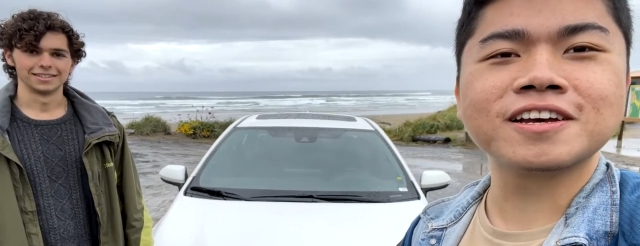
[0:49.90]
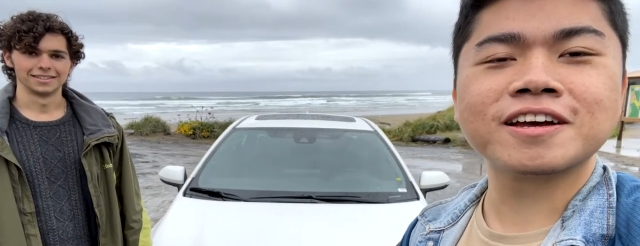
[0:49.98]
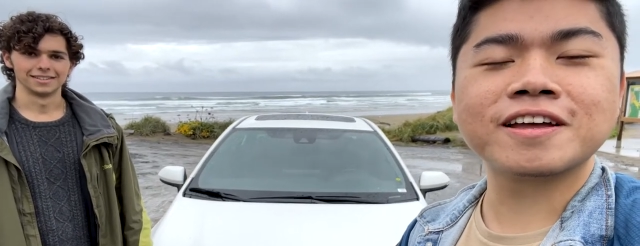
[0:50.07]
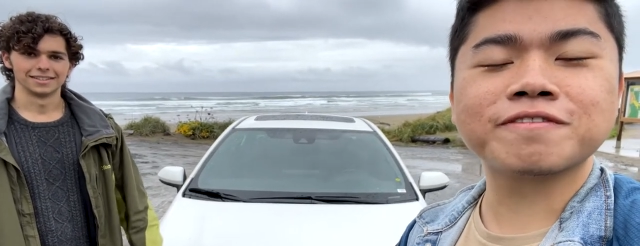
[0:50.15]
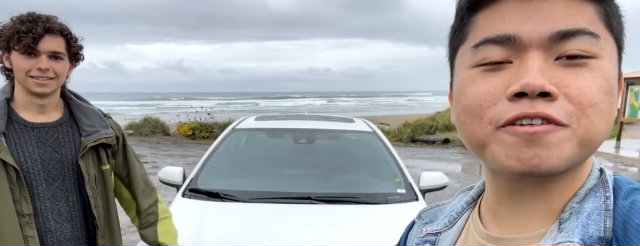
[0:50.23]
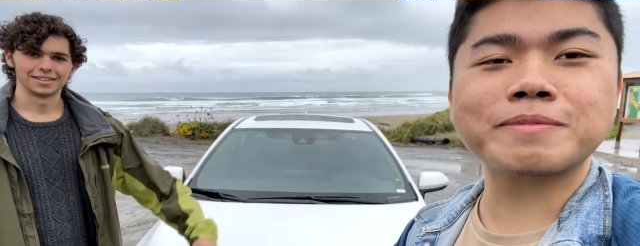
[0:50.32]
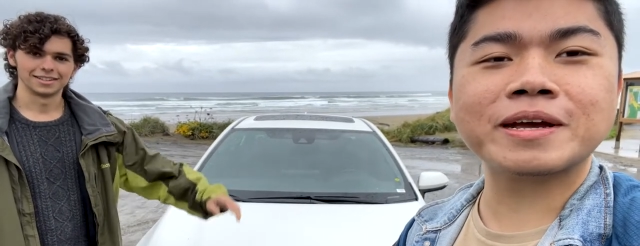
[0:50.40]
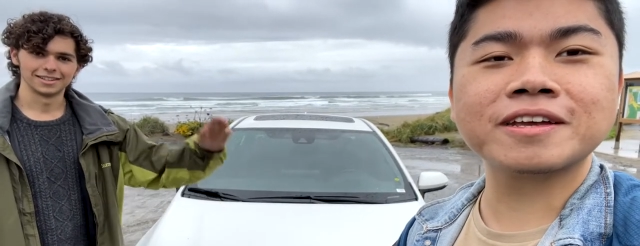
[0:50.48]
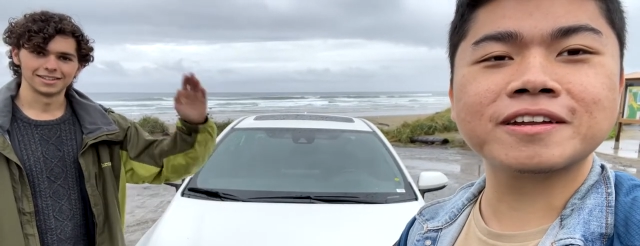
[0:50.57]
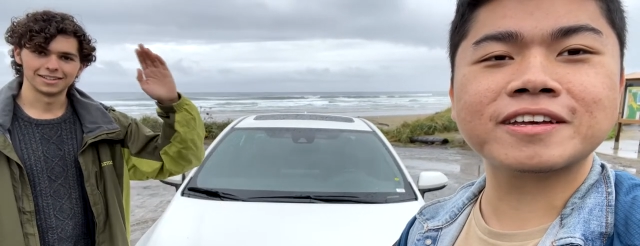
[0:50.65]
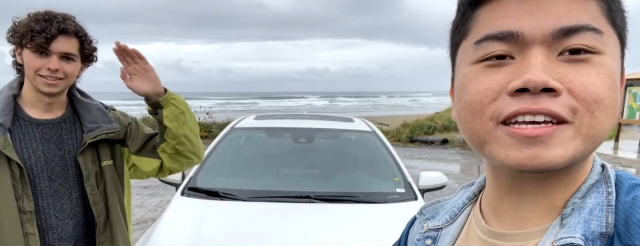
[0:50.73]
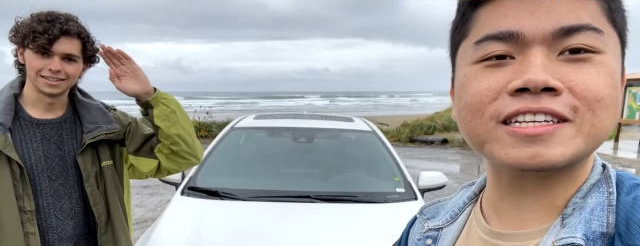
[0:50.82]
Speaker 1: and for making
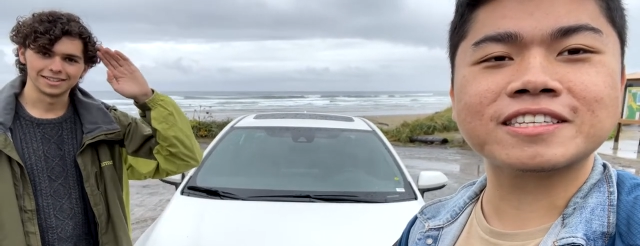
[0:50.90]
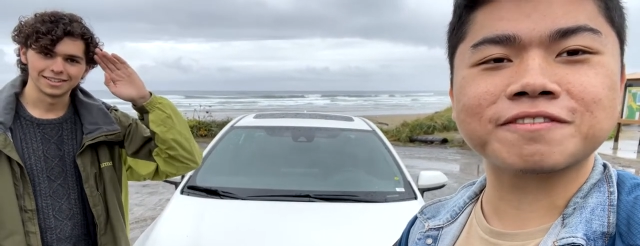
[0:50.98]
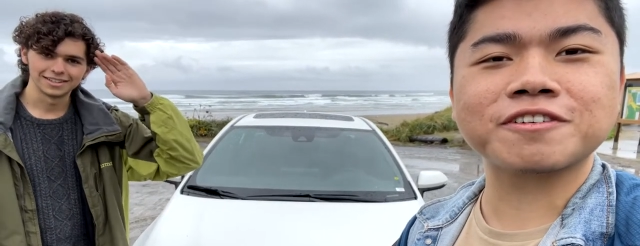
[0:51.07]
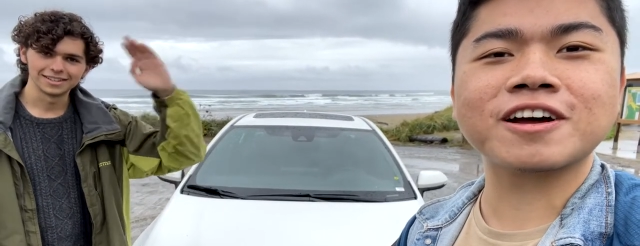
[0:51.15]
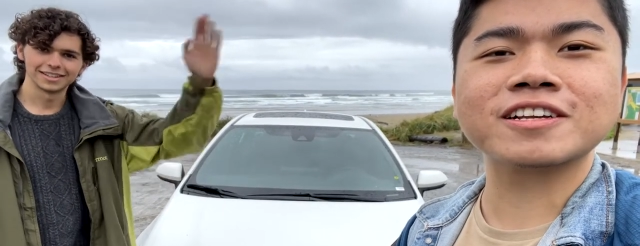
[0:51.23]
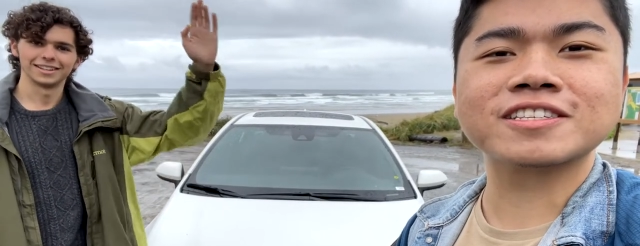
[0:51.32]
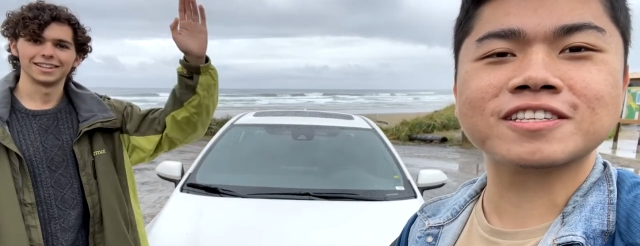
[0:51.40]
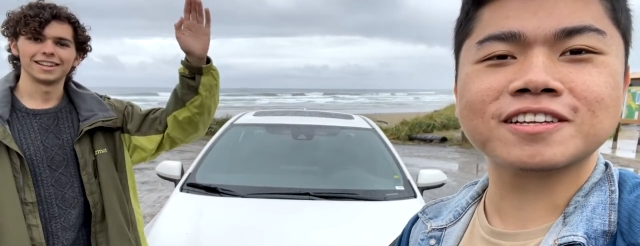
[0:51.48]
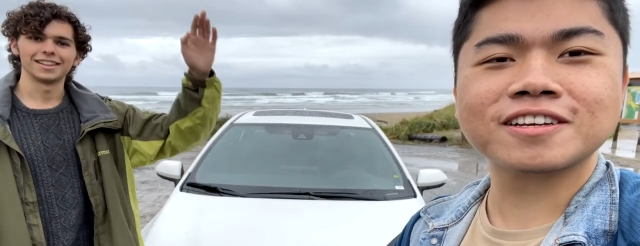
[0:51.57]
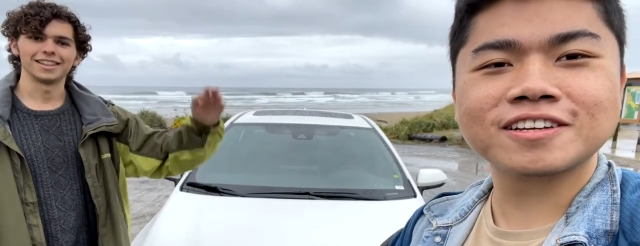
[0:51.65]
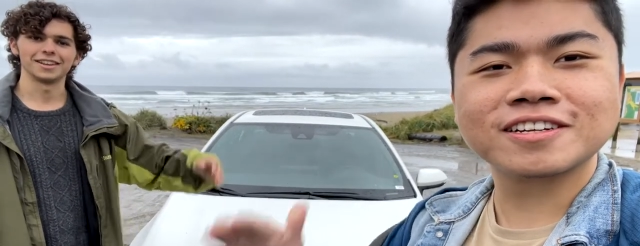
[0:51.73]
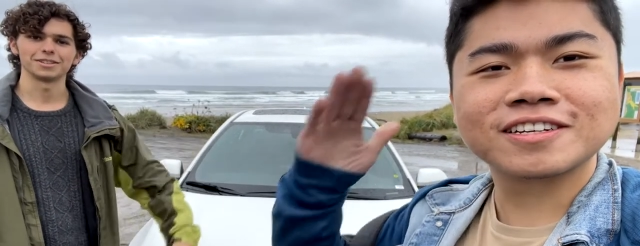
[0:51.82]
it easy for us.
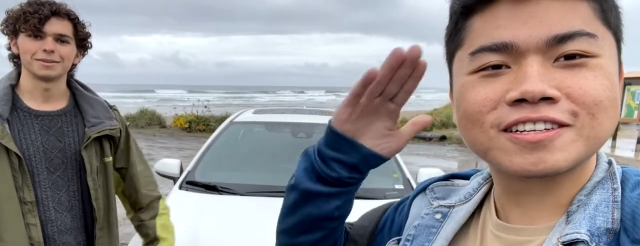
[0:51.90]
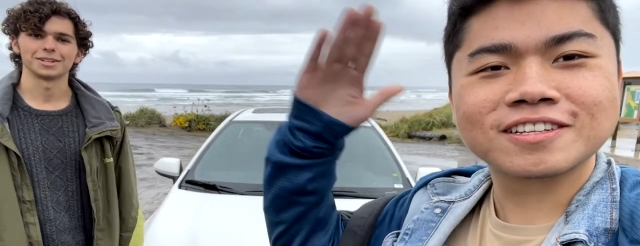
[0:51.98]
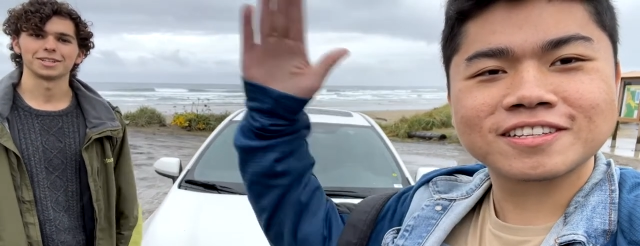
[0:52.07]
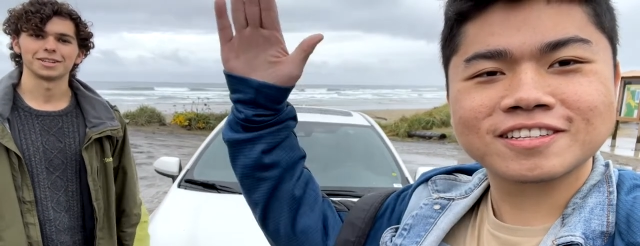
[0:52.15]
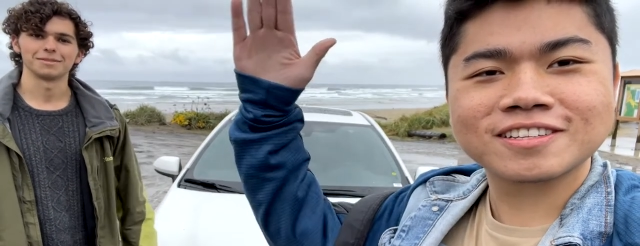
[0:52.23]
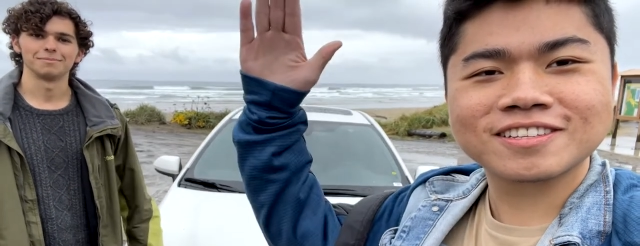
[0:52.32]
Thank you so much.